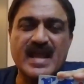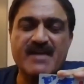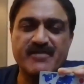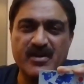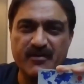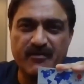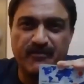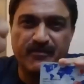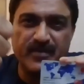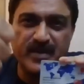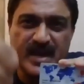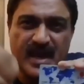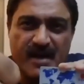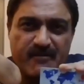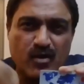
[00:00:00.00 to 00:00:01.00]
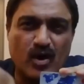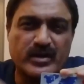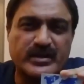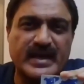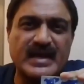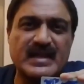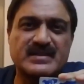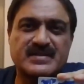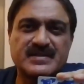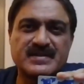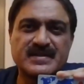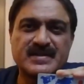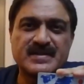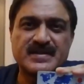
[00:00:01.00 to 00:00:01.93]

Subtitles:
life, if we have got health,